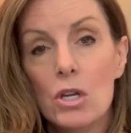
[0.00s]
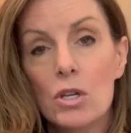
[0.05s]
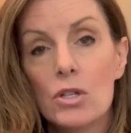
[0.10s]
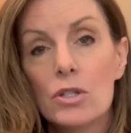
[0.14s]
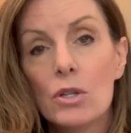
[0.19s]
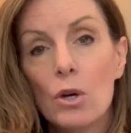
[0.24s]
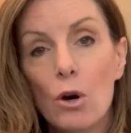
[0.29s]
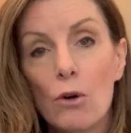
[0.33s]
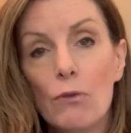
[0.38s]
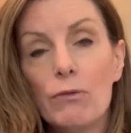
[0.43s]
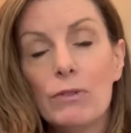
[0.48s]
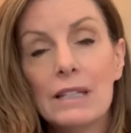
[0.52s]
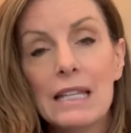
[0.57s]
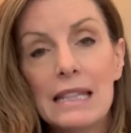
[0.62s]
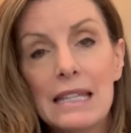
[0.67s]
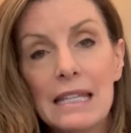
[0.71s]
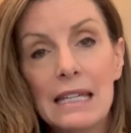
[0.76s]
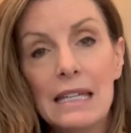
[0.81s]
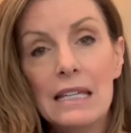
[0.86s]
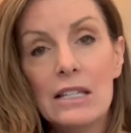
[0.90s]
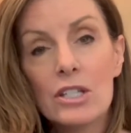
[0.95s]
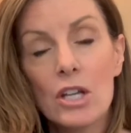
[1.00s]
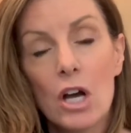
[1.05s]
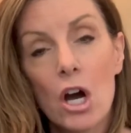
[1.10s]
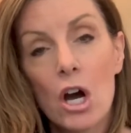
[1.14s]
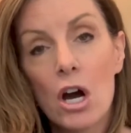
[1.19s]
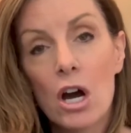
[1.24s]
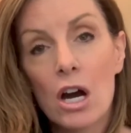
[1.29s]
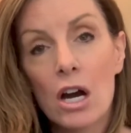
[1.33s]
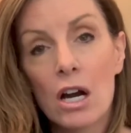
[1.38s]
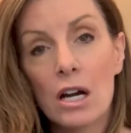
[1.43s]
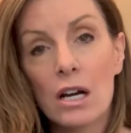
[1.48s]
So hopefully these
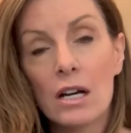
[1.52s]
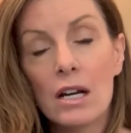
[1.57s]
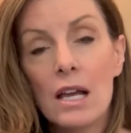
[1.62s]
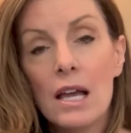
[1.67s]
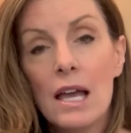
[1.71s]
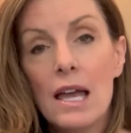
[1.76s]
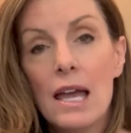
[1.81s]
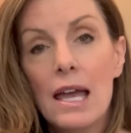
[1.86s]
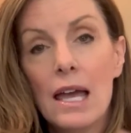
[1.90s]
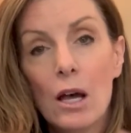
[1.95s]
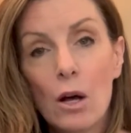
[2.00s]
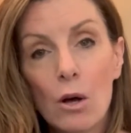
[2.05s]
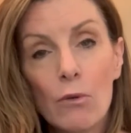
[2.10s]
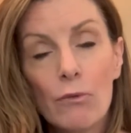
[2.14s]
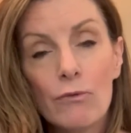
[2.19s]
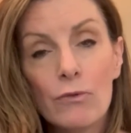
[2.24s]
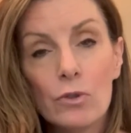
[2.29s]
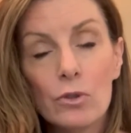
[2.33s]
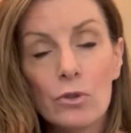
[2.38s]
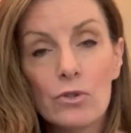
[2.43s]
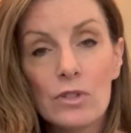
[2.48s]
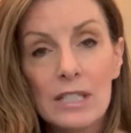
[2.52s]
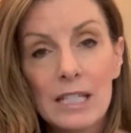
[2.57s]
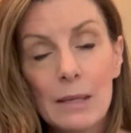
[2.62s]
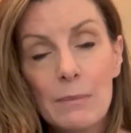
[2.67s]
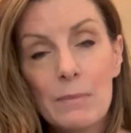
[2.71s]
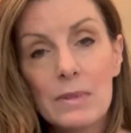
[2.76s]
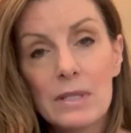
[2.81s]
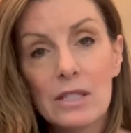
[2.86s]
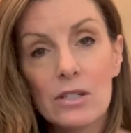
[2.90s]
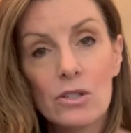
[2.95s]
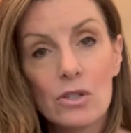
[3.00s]
are helpful
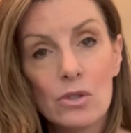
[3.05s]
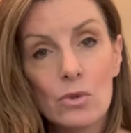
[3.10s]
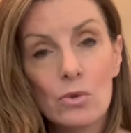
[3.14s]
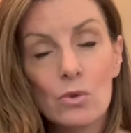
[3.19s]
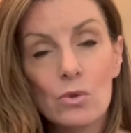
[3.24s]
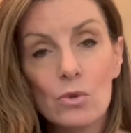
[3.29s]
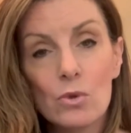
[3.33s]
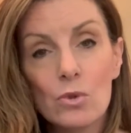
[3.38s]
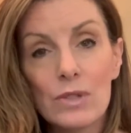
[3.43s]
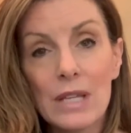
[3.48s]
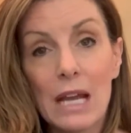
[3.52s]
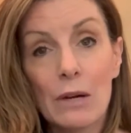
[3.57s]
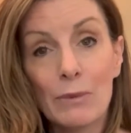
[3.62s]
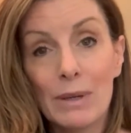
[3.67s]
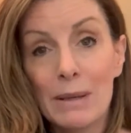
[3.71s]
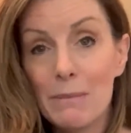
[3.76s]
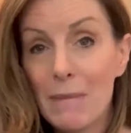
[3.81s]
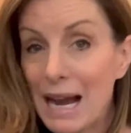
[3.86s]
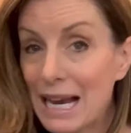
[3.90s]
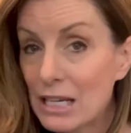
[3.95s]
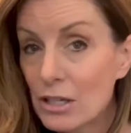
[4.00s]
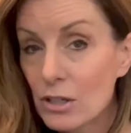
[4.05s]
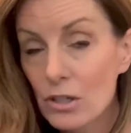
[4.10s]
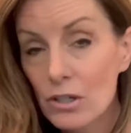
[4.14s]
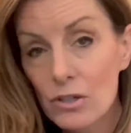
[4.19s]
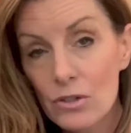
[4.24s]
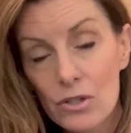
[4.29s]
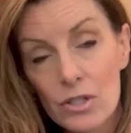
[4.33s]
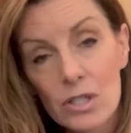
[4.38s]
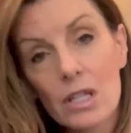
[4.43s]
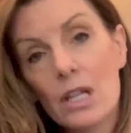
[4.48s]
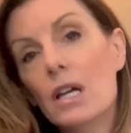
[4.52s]
tips and tools and
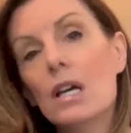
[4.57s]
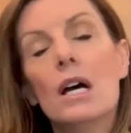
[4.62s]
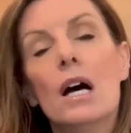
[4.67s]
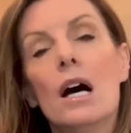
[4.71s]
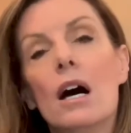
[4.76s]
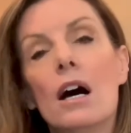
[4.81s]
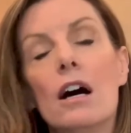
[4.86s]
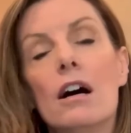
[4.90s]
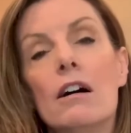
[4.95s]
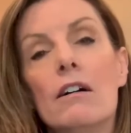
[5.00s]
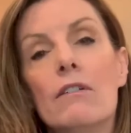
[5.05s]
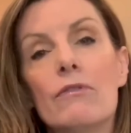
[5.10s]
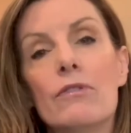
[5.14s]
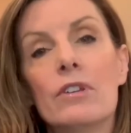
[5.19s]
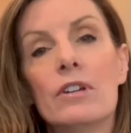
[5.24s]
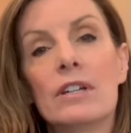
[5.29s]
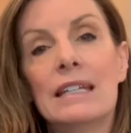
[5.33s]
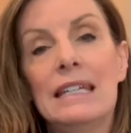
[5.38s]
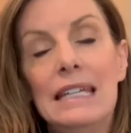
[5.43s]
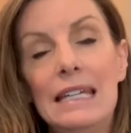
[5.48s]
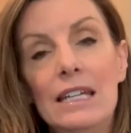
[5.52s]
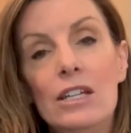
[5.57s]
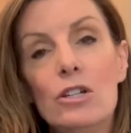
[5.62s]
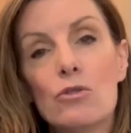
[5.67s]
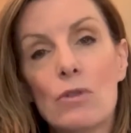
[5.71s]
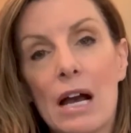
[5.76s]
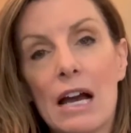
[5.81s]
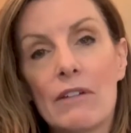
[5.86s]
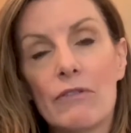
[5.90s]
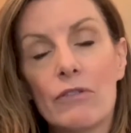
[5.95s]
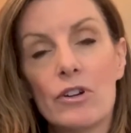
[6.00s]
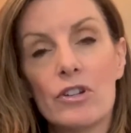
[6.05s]
reminders of the key
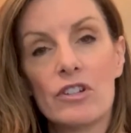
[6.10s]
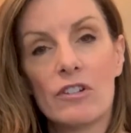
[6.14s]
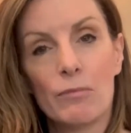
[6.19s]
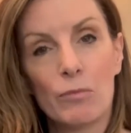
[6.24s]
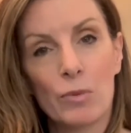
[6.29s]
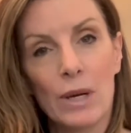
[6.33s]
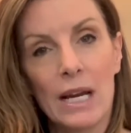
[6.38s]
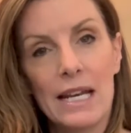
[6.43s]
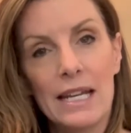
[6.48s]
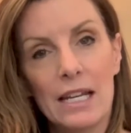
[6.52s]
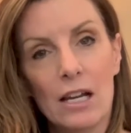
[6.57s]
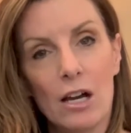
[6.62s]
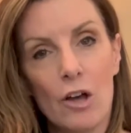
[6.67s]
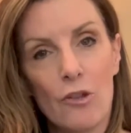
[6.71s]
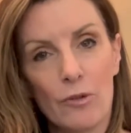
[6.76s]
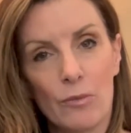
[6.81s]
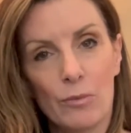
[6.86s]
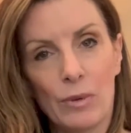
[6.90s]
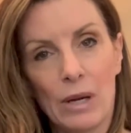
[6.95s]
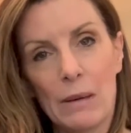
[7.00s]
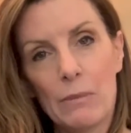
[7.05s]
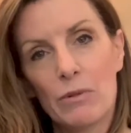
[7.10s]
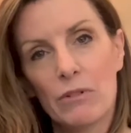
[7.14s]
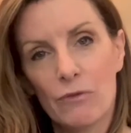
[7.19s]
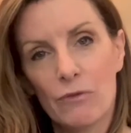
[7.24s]
drivers of brain health and brain